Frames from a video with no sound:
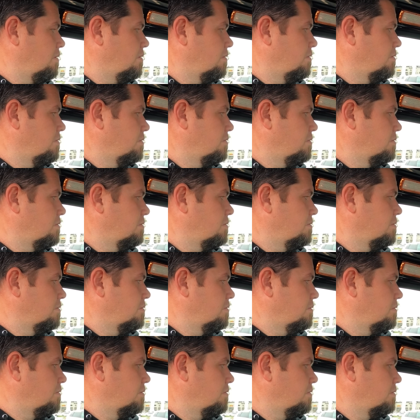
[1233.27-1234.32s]

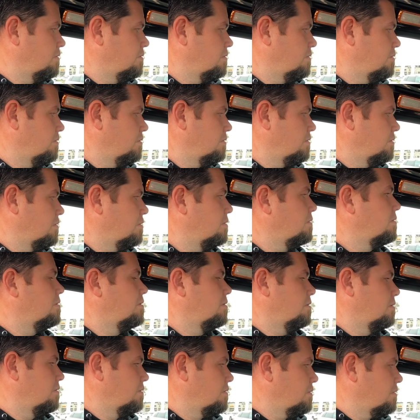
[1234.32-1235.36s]

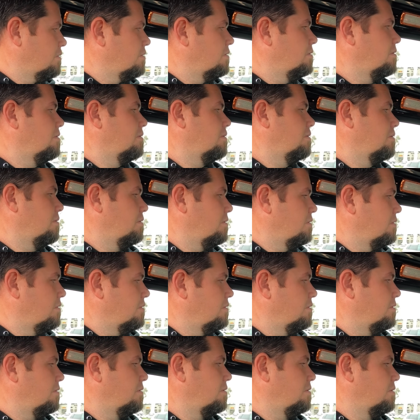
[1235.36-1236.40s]

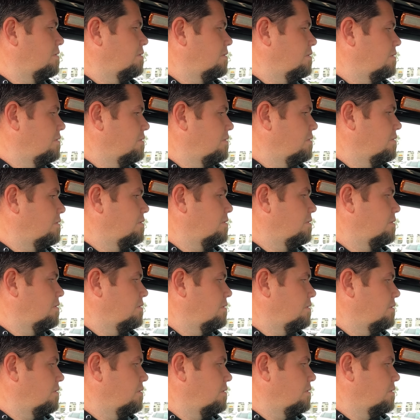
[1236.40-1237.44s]

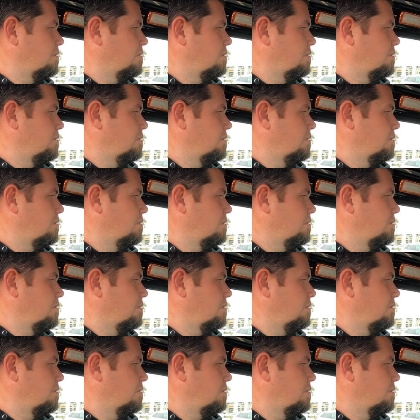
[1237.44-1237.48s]
The person shown says nothing.